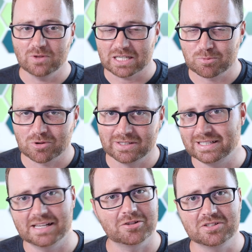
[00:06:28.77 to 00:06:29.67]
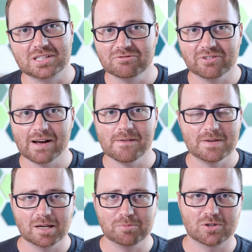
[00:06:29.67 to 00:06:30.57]
if you export in an SRT file
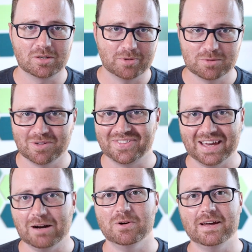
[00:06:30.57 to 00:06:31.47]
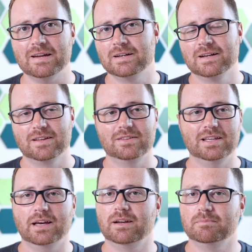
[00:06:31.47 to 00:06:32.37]
and upload it to Buzzsprout that way,
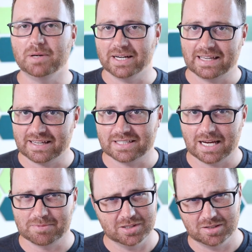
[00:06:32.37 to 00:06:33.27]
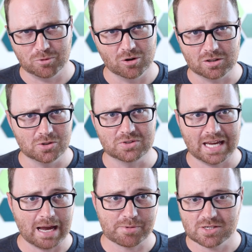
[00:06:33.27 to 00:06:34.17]
then podcast apps that support closed
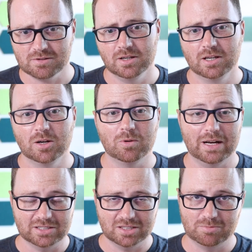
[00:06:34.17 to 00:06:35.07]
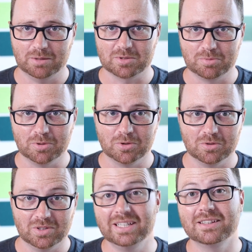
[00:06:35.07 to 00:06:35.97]
caption will actually be able to
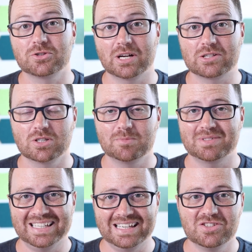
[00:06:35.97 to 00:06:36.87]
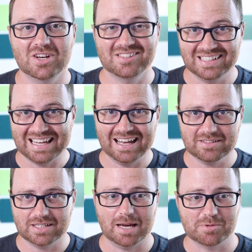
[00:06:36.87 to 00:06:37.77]
pull in the transcript and ingest it
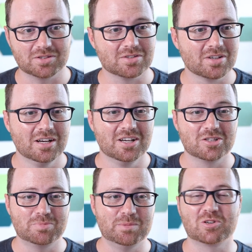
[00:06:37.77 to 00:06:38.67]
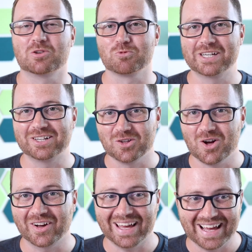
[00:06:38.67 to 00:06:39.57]
as captions so people can read
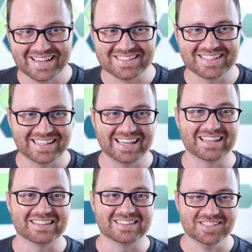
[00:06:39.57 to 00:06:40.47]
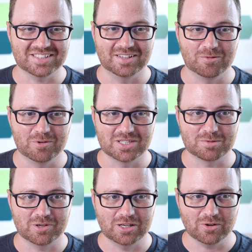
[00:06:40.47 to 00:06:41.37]
along as they listen, which is pretty